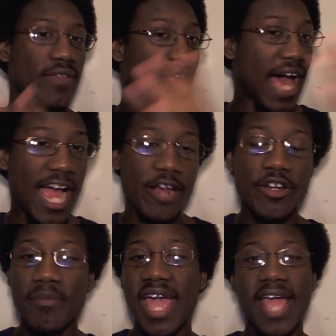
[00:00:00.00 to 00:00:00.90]
The higher
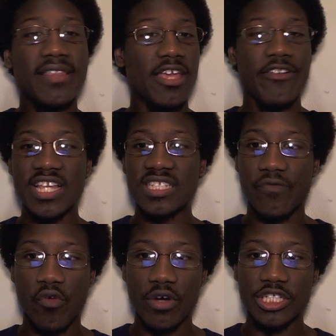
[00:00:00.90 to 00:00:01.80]
demand there is
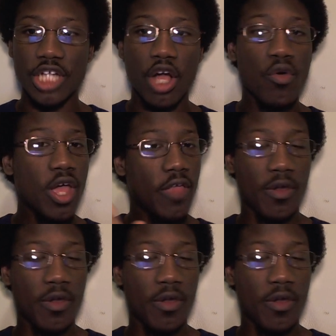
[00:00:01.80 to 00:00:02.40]
for a show,